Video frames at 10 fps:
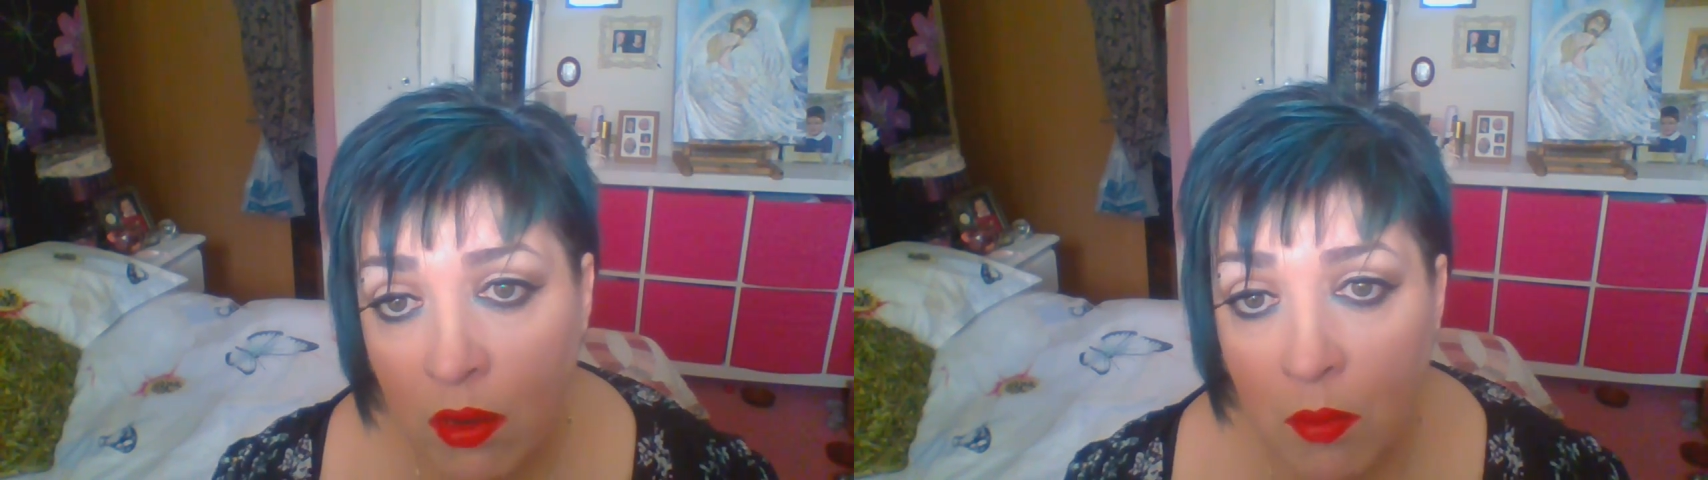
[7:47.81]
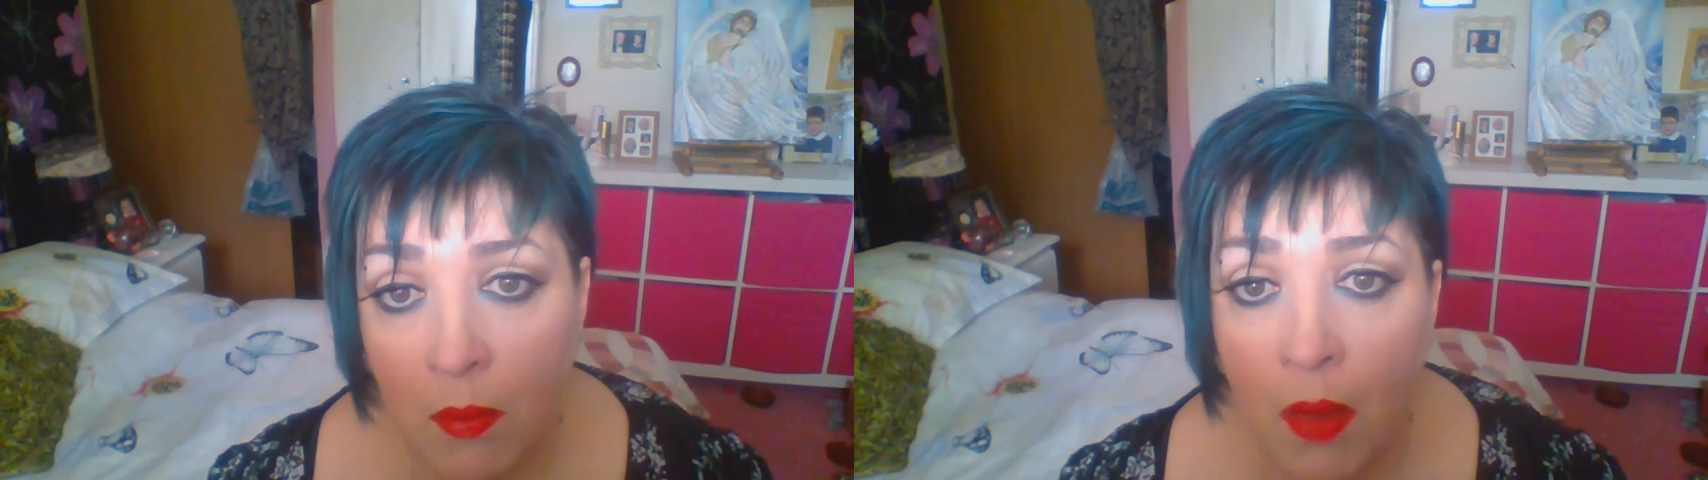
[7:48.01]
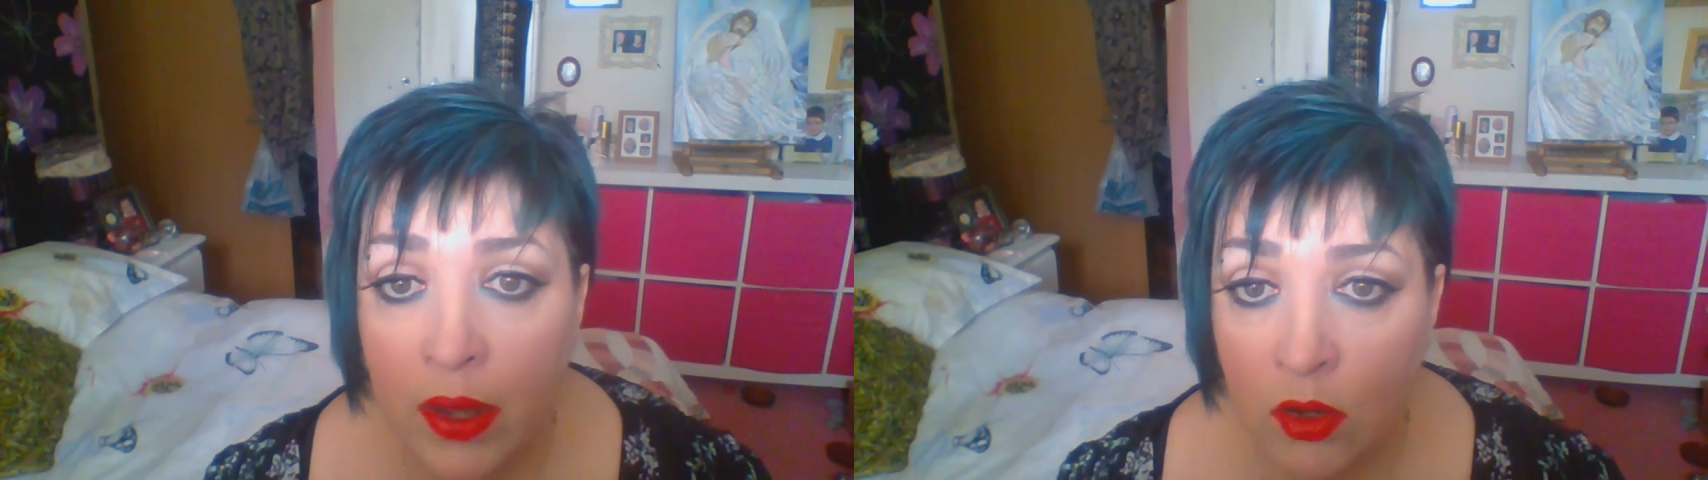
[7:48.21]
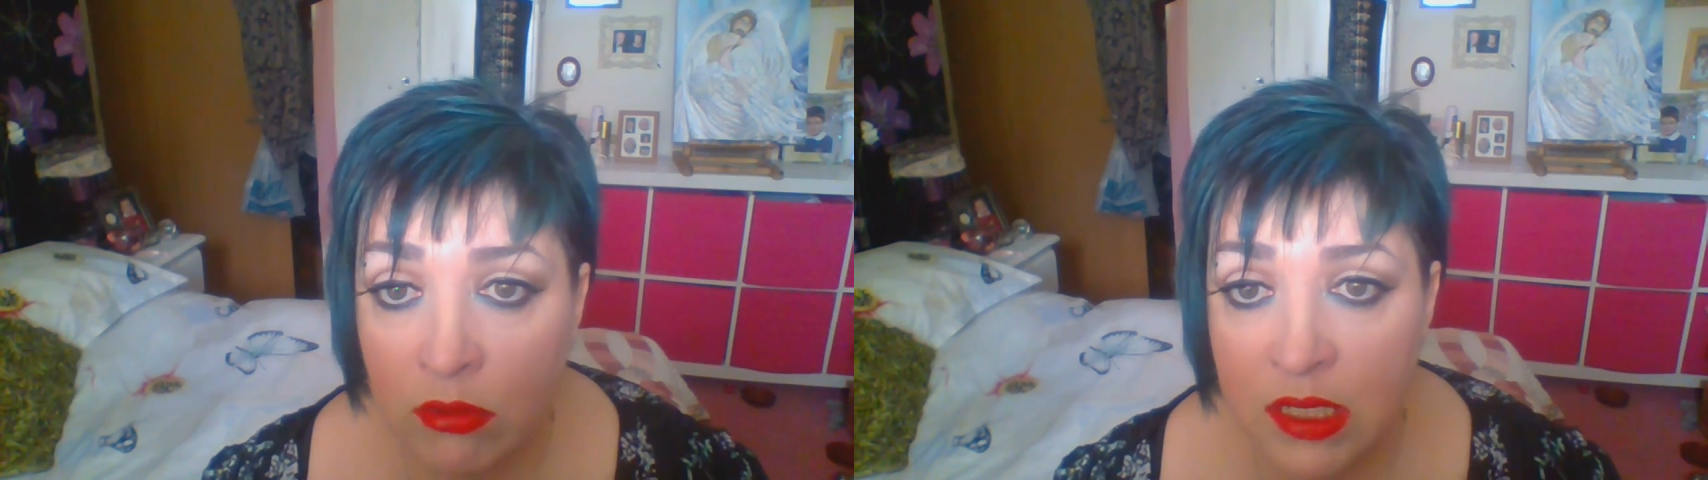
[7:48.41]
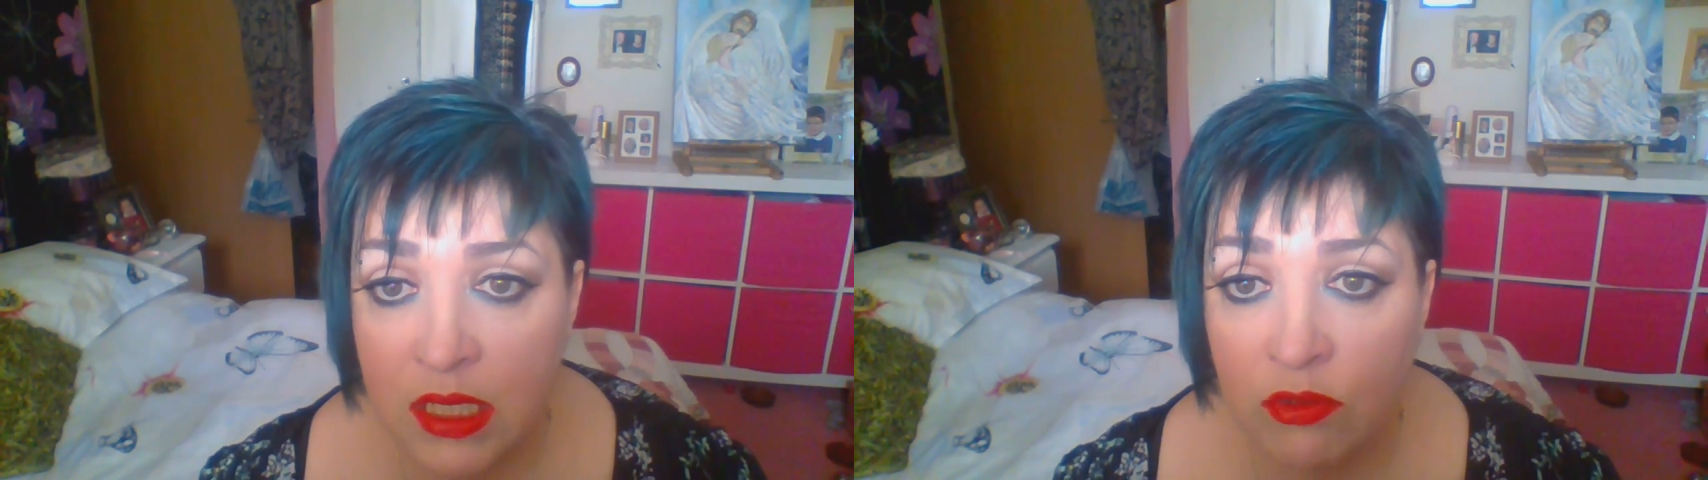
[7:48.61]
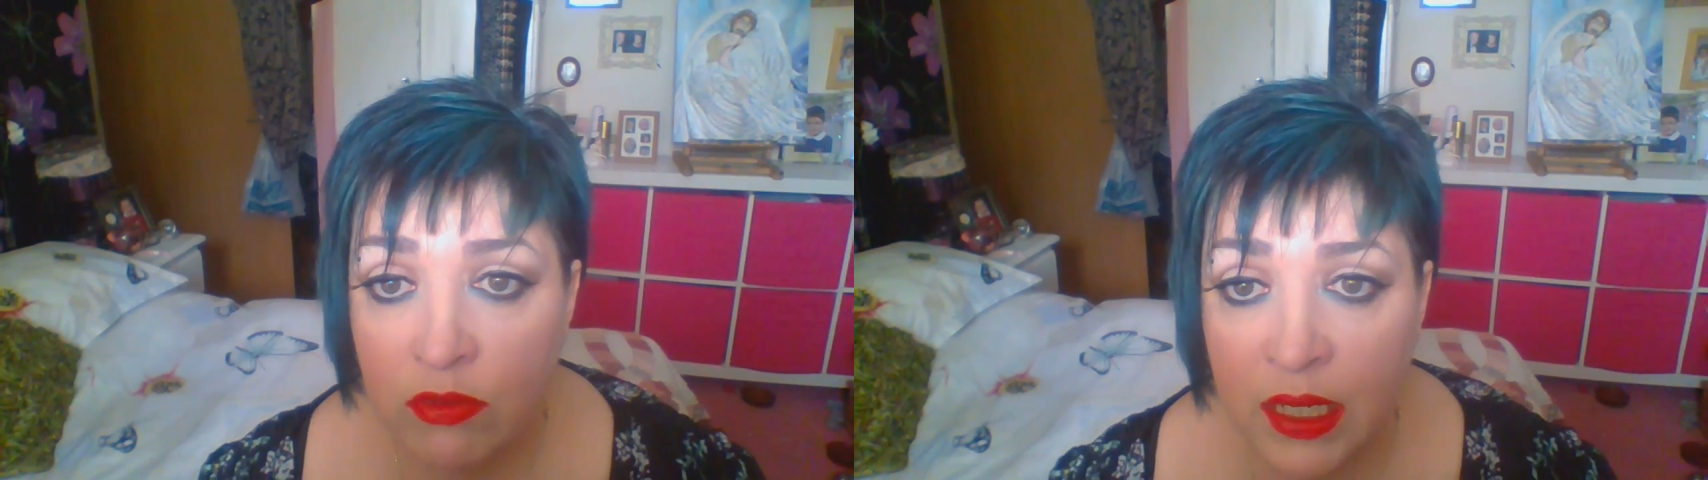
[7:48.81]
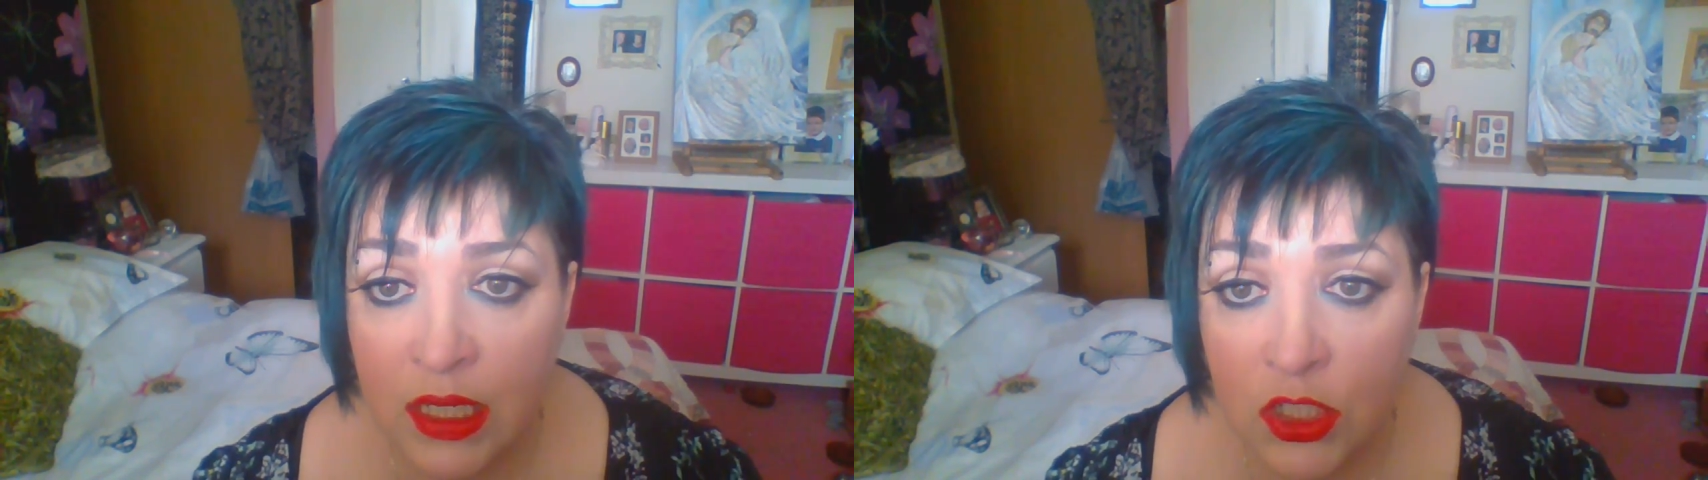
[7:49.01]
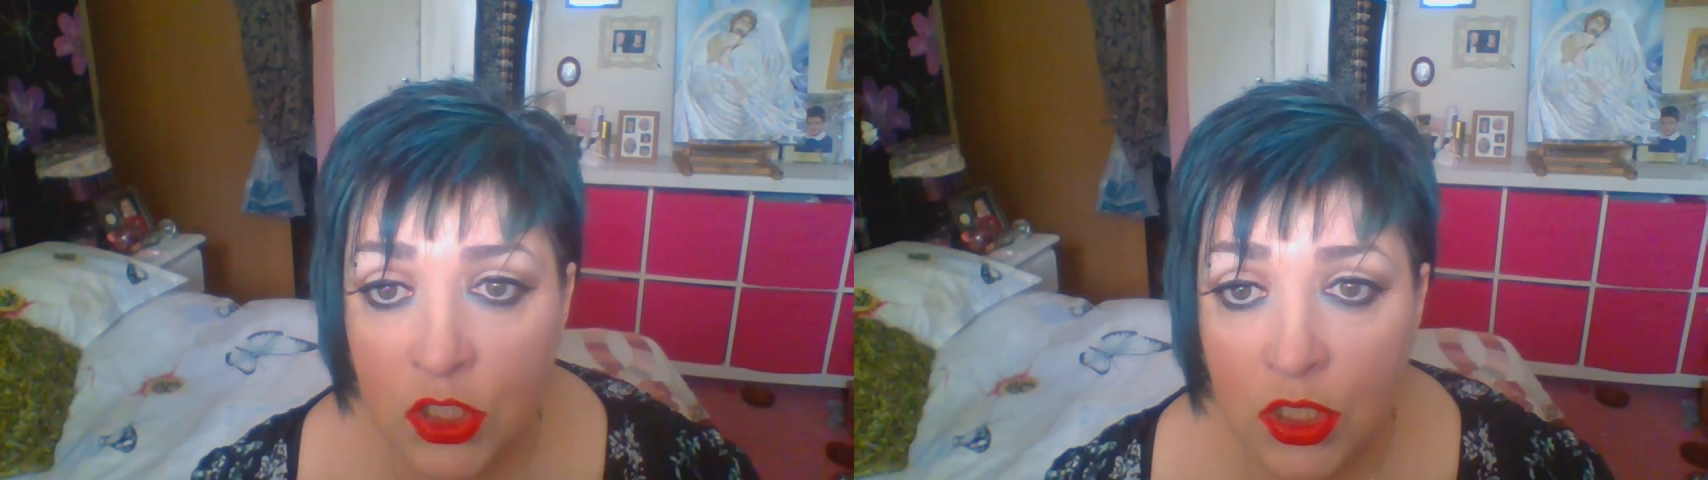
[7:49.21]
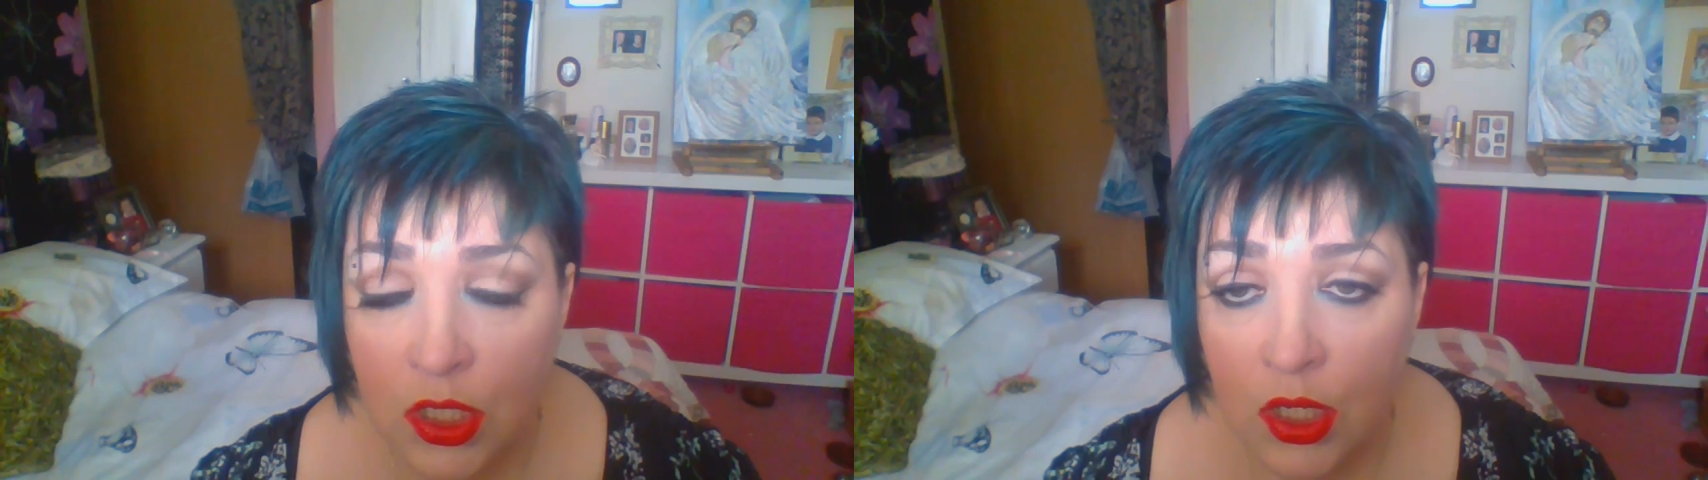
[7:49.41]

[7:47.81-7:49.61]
minority rich,